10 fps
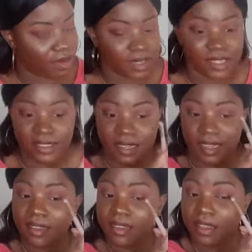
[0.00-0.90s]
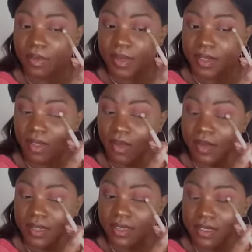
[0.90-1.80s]
any kick up at all
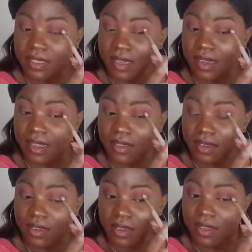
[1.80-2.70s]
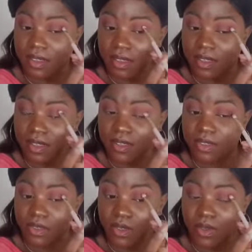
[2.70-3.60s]
with this shade either.
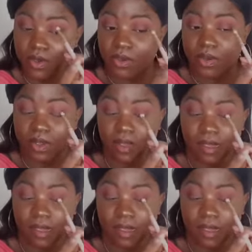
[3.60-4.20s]
So